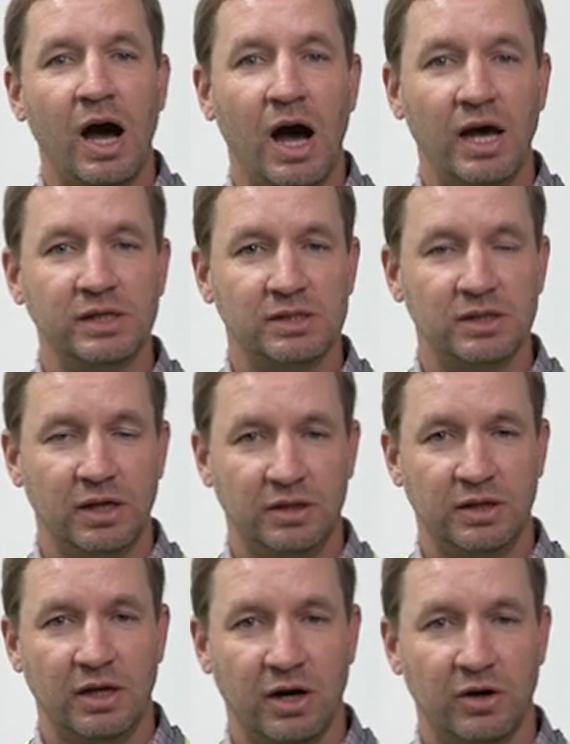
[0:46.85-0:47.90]
isolate
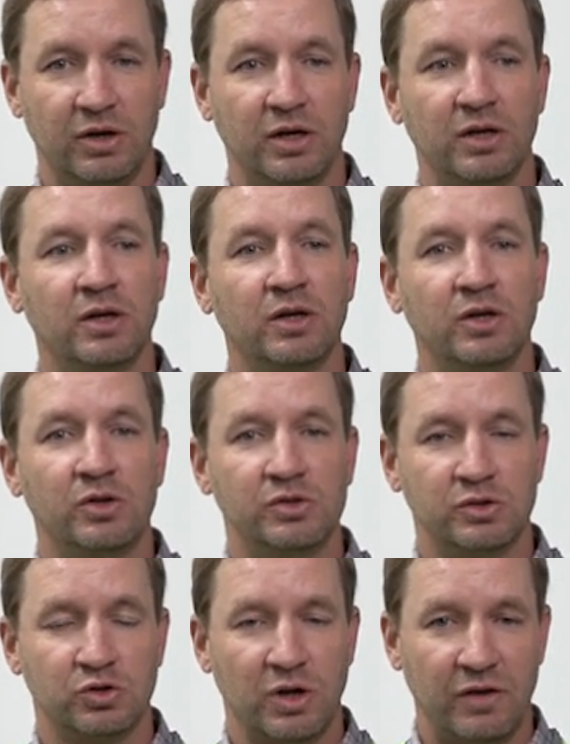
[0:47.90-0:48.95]
the area
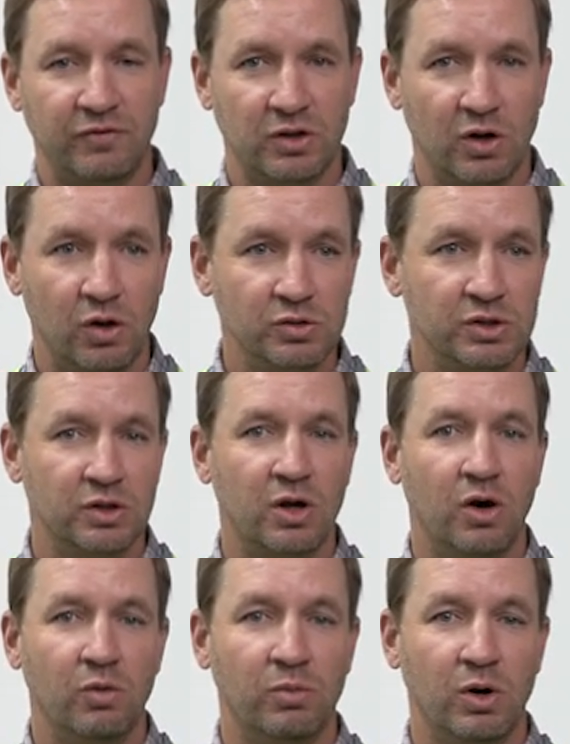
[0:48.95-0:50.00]
using traffic cones and cone